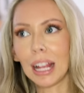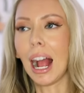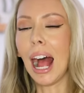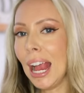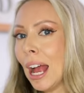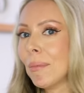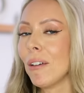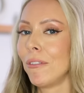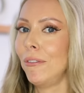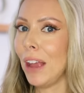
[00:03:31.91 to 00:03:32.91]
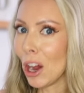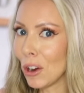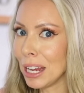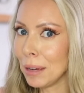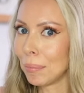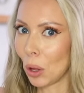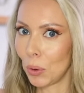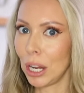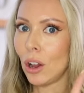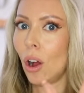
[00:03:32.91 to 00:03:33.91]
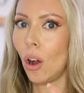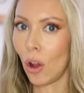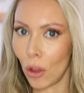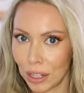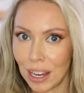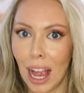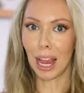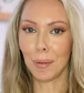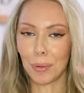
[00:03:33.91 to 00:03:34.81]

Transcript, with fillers: Like, I am very bloated all the time.